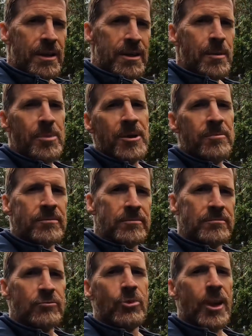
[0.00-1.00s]
keep it
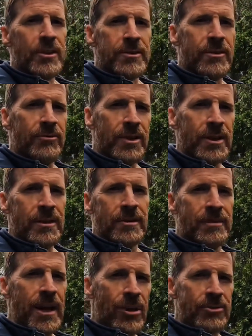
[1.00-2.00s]
relatively
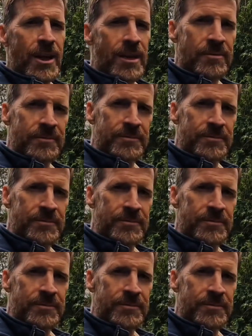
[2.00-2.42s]
airtight.